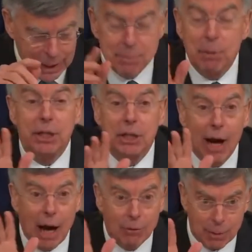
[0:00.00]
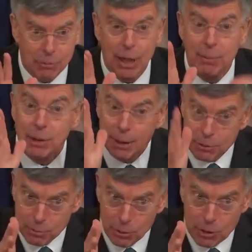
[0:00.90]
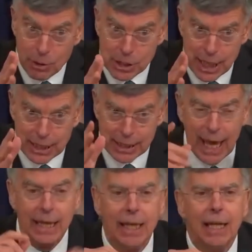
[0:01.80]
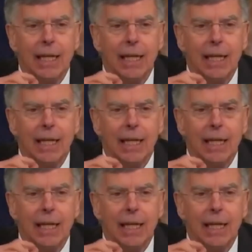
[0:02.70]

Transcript: any particular outcome. So let me just restate that.